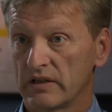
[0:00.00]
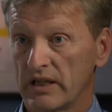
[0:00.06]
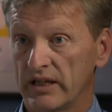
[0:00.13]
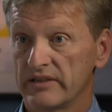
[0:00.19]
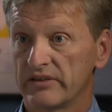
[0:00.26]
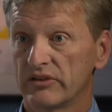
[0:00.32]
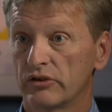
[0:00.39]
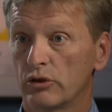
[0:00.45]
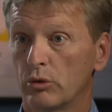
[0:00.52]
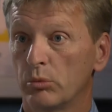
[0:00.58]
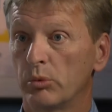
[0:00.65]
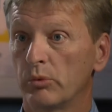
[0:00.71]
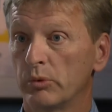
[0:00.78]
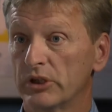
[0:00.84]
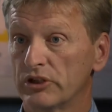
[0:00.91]
an isotope
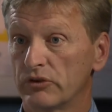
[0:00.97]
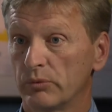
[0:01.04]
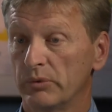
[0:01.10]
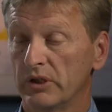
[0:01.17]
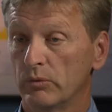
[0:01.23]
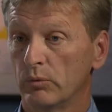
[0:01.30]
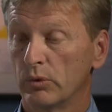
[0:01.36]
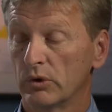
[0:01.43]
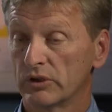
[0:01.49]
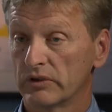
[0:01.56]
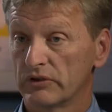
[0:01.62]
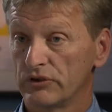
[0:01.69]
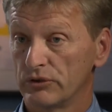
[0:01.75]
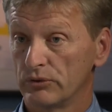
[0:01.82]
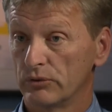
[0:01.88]
which we
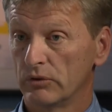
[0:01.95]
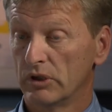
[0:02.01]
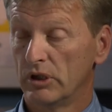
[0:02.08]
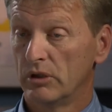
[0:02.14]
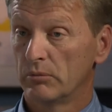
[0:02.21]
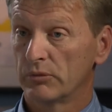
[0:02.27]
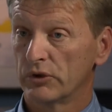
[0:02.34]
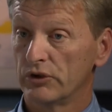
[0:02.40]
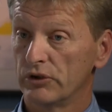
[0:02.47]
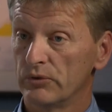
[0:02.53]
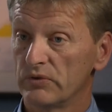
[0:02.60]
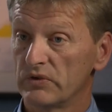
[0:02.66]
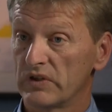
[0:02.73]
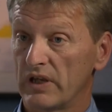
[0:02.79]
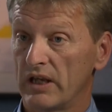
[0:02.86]
want to
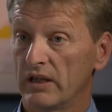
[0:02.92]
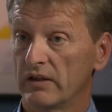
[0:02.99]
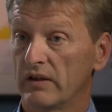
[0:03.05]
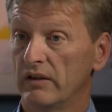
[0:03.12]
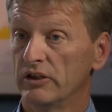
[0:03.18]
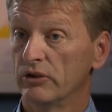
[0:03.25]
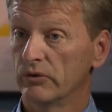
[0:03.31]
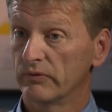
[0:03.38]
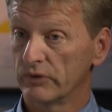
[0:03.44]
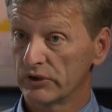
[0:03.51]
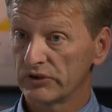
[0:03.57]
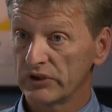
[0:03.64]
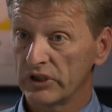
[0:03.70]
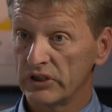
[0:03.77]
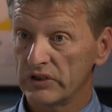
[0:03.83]
produce at the
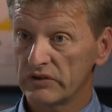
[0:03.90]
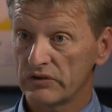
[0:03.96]
universities,